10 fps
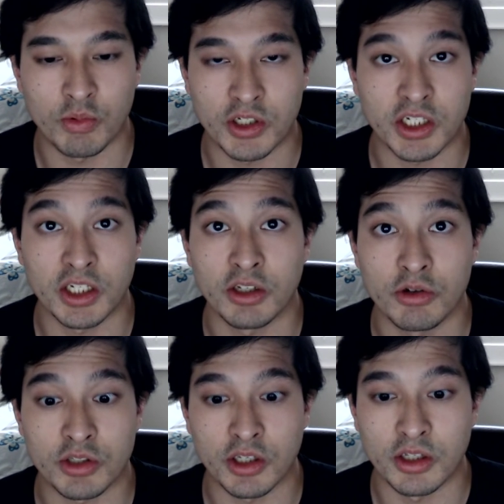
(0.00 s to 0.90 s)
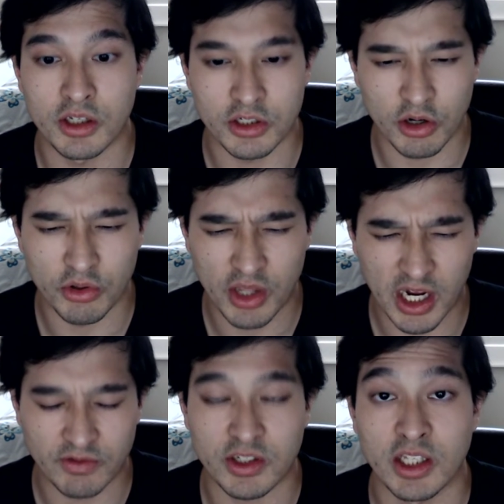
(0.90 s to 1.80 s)
which he used his own
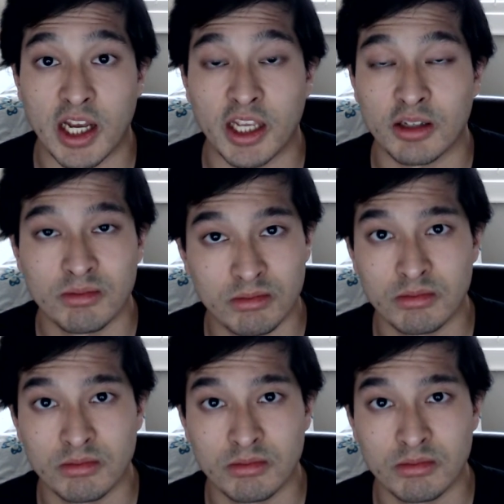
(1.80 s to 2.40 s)
knife to, like,